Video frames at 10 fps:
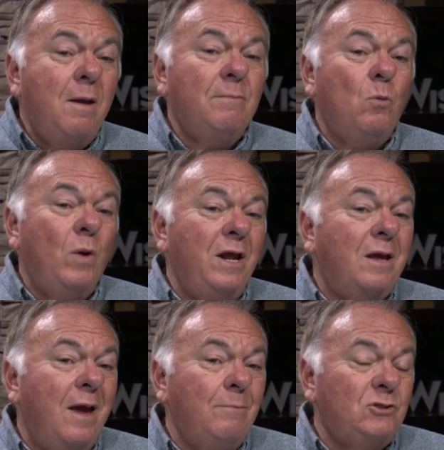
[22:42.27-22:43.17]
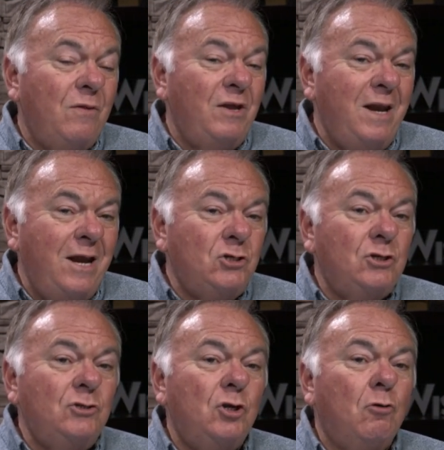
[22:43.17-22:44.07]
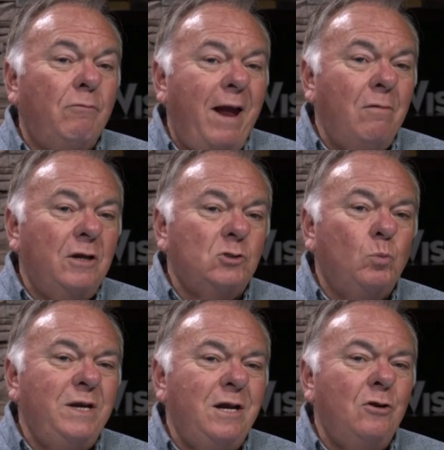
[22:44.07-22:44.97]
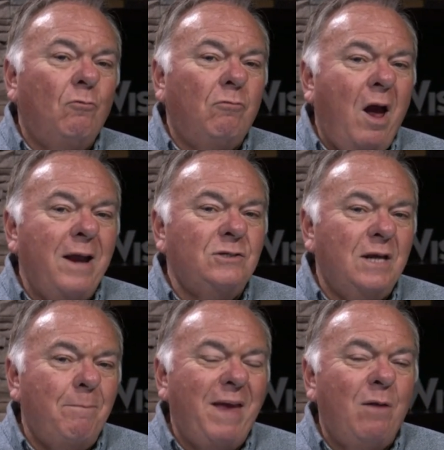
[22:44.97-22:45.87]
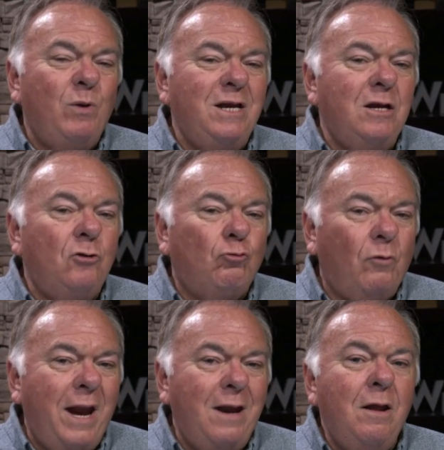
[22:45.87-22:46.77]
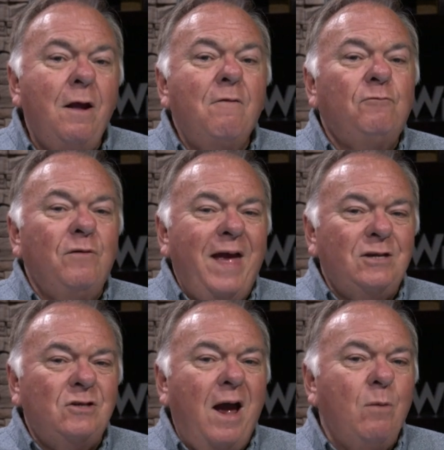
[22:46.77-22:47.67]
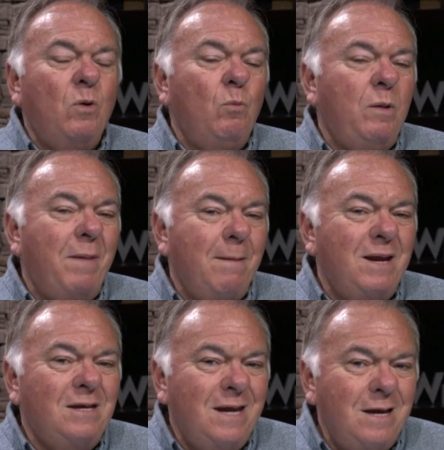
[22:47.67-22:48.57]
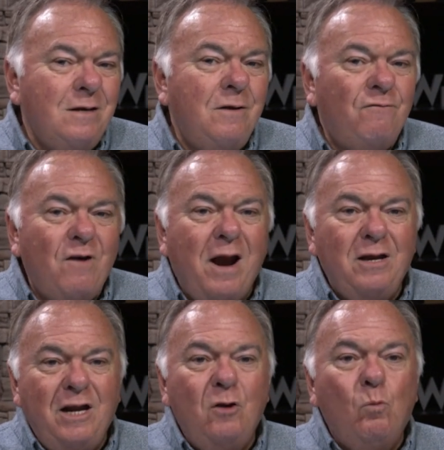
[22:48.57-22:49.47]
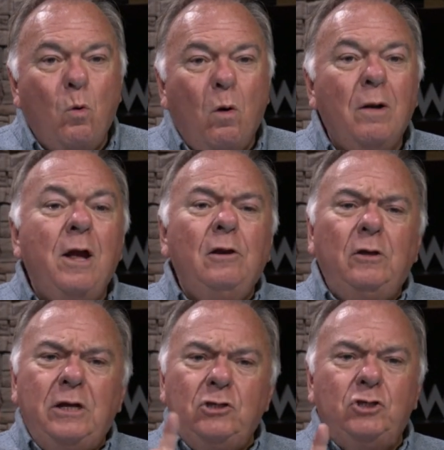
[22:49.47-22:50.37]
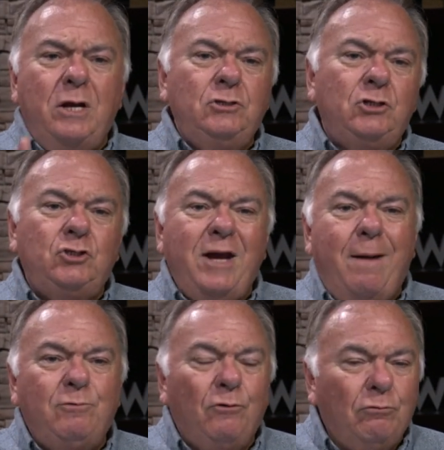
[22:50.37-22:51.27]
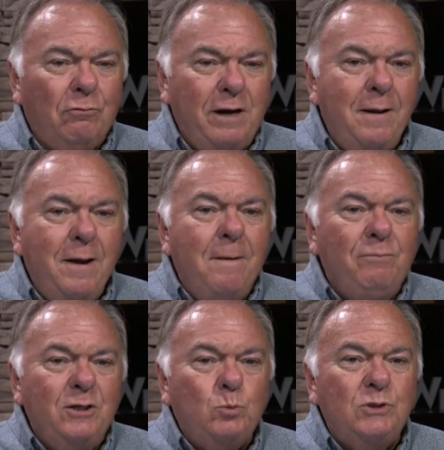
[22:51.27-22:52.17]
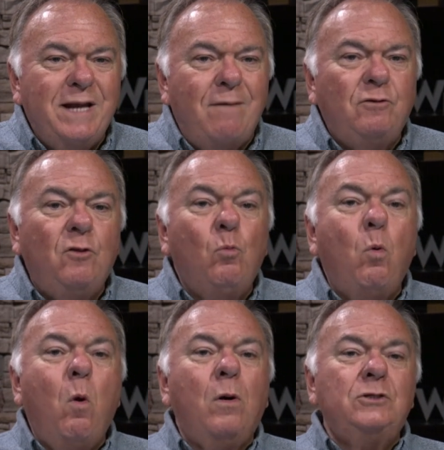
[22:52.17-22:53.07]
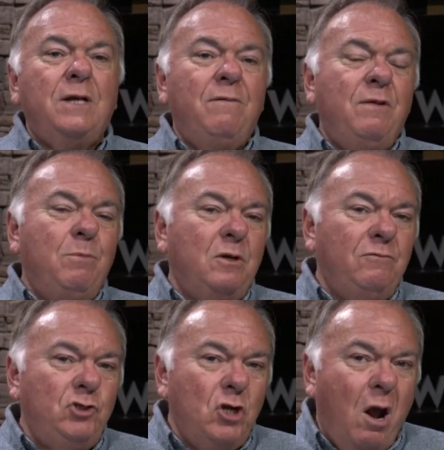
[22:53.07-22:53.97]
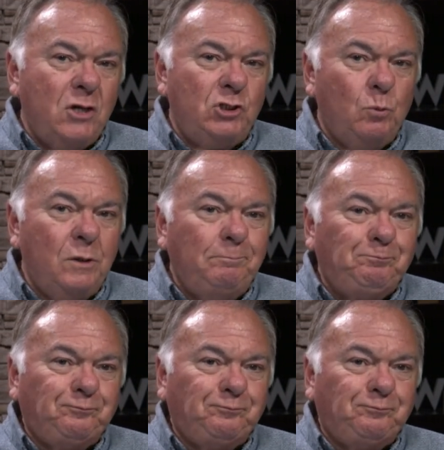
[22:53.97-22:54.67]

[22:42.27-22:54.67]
But when it comes to the nations around us, we need to rise up and we need to train for that time when we may be needed to fight in war. Look at Judges chapter 3. This was after the wars of the book of Joshua.